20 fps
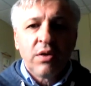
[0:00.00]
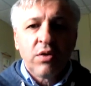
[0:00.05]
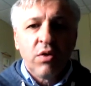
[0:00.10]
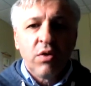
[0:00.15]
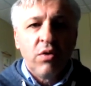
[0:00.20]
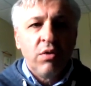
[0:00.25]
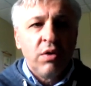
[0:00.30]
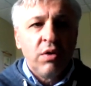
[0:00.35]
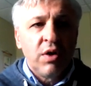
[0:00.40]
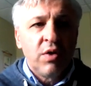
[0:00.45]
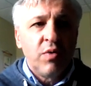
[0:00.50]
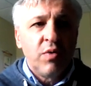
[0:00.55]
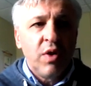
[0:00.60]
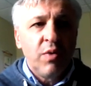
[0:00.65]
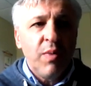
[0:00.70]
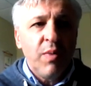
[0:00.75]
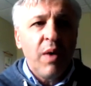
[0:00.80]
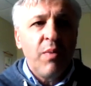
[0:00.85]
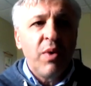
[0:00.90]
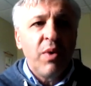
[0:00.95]
So
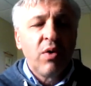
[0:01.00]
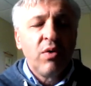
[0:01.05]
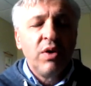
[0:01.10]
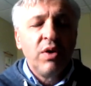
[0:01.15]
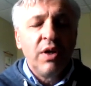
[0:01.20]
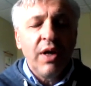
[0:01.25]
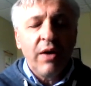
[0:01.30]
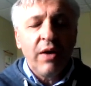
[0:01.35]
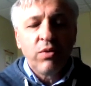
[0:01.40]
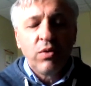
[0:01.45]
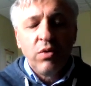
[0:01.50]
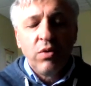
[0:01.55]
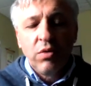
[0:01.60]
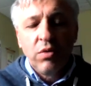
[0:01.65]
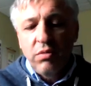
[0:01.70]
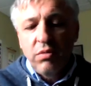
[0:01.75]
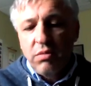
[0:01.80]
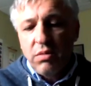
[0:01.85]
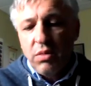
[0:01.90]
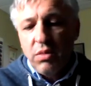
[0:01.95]
it may be good enough
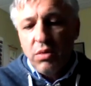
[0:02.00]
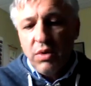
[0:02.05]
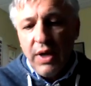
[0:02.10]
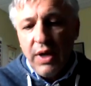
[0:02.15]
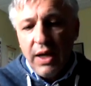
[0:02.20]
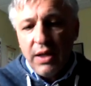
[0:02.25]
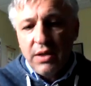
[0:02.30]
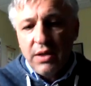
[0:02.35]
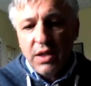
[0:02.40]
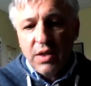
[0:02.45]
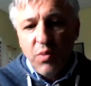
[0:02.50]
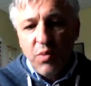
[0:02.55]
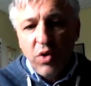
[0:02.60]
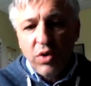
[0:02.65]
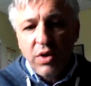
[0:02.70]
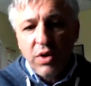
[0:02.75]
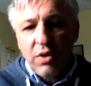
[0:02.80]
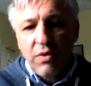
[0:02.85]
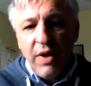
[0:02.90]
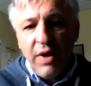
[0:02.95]
to train this
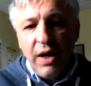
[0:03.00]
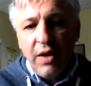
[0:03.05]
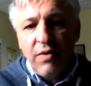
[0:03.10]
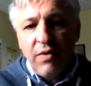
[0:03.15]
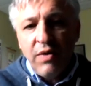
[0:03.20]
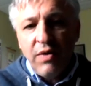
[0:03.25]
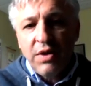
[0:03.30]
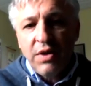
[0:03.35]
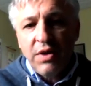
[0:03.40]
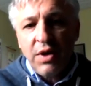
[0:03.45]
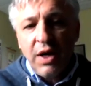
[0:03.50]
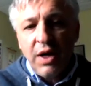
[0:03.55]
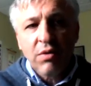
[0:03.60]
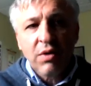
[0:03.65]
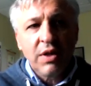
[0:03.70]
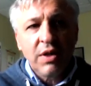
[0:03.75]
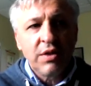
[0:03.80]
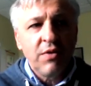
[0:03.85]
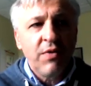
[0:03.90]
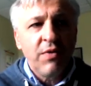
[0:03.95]
model where we try to
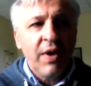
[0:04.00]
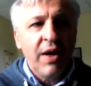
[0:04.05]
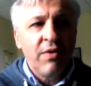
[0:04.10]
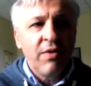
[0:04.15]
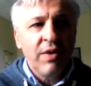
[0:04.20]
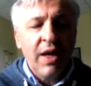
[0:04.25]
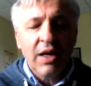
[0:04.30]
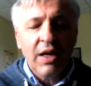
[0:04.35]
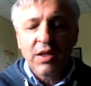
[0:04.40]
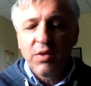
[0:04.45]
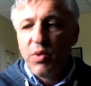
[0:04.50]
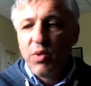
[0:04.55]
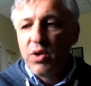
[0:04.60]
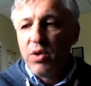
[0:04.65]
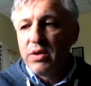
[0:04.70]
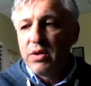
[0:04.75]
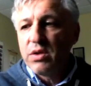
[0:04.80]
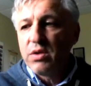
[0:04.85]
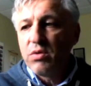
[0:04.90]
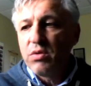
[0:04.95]
classify if text
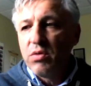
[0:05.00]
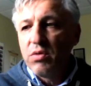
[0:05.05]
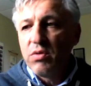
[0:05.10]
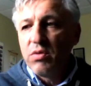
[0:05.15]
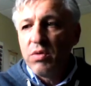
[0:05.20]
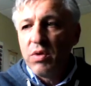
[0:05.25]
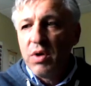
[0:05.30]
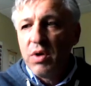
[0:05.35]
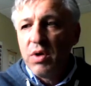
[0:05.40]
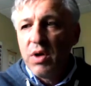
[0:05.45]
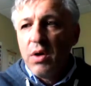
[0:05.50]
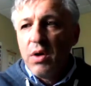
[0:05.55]
belongs to